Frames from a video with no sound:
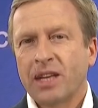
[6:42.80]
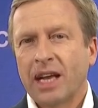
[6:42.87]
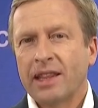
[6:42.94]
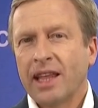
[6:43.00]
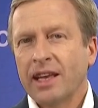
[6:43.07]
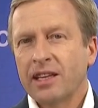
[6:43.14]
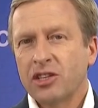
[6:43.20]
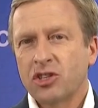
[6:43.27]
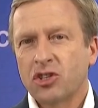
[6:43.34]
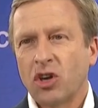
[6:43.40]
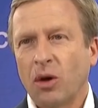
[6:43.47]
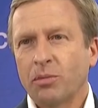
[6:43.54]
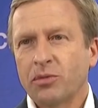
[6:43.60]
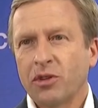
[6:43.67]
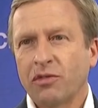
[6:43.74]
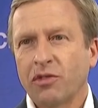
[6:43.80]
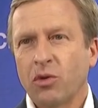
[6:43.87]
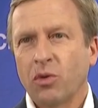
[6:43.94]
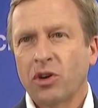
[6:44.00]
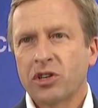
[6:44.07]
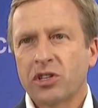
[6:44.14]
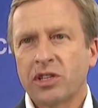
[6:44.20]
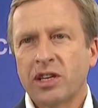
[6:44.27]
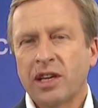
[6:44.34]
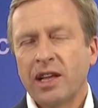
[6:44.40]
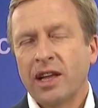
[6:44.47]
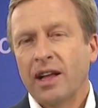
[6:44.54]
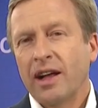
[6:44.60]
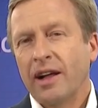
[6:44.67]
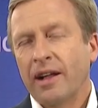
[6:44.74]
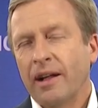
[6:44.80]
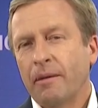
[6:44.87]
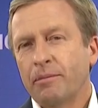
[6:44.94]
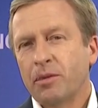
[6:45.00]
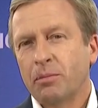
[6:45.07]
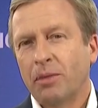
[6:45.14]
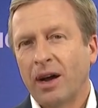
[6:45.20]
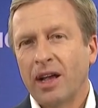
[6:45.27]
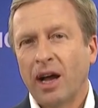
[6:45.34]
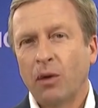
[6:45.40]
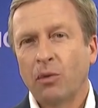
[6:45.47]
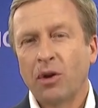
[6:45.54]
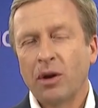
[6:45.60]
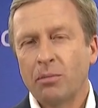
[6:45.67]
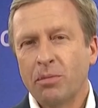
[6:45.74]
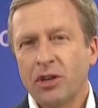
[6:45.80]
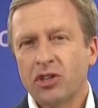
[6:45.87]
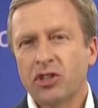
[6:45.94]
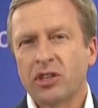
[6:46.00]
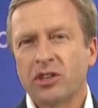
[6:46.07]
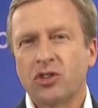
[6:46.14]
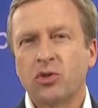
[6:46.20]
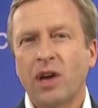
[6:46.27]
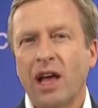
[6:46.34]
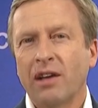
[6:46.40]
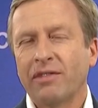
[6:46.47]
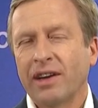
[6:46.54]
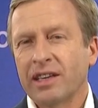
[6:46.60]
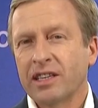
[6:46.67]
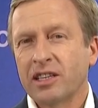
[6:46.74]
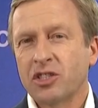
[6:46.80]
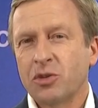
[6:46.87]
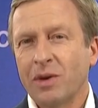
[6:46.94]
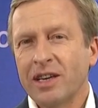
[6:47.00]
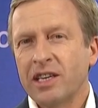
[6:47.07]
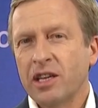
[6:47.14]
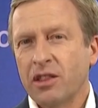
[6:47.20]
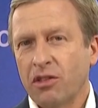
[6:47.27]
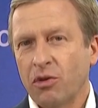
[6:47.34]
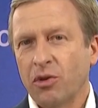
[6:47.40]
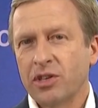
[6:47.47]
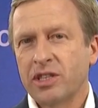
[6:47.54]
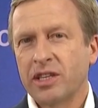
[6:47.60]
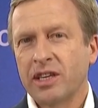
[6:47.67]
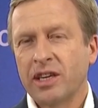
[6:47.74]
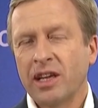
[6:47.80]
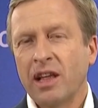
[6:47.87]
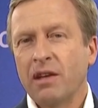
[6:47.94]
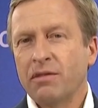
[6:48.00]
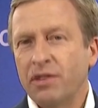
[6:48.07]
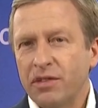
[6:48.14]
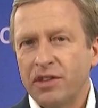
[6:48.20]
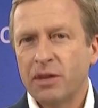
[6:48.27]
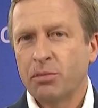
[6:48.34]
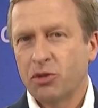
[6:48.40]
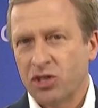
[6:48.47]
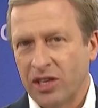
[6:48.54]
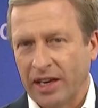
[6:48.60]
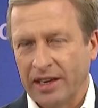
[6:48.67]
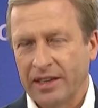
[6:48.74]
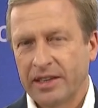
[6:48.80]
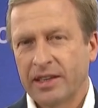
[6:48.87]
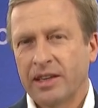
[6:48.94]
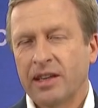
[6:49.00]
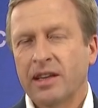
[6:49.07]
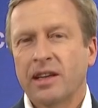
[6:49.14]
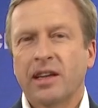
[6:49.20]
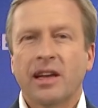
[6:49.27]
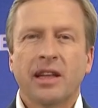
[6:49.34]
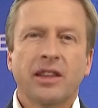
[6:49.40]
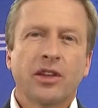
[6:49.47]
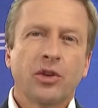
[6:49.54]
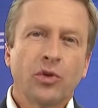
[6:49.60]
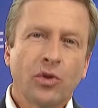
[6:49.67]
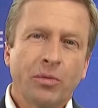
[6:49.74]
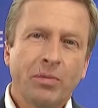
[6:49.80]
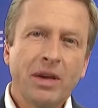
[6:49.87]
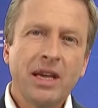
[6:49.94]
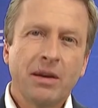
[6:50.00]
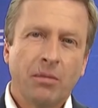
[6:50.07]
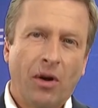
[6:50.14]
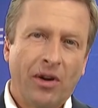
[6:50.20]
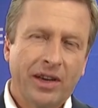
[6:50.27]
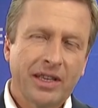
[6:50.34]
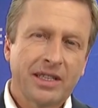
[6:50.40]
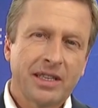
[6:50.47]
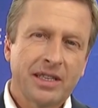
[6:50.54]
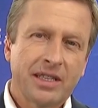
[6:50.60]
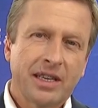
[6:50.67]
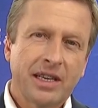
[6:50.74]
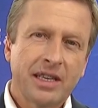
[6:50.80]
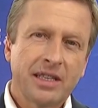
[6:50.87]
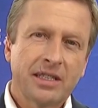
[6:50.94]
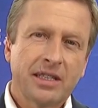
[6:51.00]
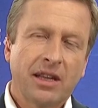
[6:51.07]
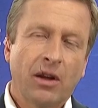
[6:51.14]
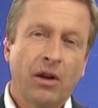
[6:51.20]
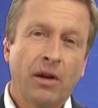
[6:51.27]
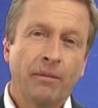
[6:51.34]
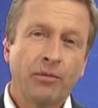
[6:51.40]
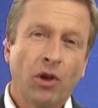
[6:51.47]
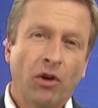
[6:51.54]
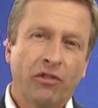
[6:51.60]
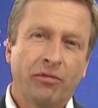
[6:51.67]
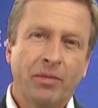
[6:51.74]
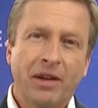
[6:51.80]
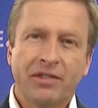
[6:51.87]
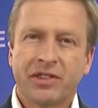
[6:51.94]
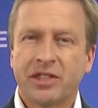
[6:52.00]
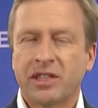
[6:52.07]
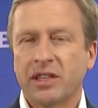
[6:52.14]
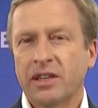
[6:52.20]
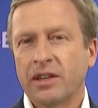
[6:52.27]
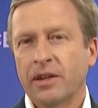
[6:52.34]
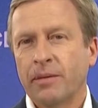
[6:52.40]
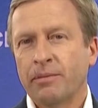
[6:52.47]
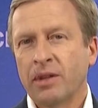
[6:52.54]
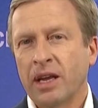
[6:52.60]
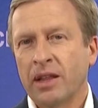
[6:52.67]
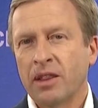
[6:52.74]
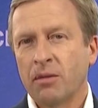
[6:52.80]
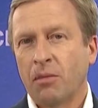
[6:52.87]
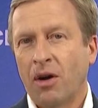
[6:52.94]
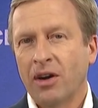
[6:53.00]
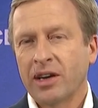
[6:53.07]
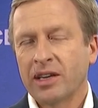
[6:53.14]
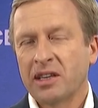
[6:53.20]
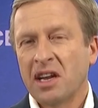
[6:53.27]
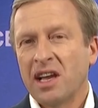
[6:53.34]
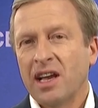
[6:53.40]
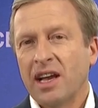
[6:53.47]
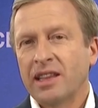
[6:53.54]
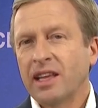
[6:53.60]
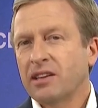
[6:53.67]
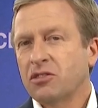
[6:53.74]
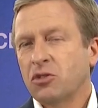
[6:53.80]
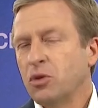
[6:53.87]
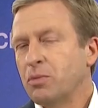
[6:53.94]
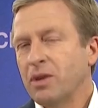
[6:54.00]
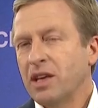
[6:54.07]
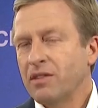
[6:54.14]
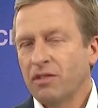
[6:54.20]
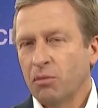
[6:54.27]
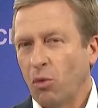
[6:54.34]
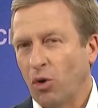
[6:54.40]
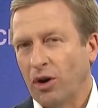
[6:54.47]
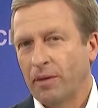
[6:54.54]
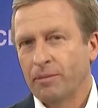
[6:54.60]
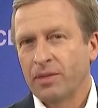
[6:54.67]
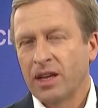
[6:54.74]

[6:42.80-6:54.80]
And that is topped, of course, by our ambition to have, until 2030, 50% in the European markets, at least, of BEVs in the market. And that could be even more.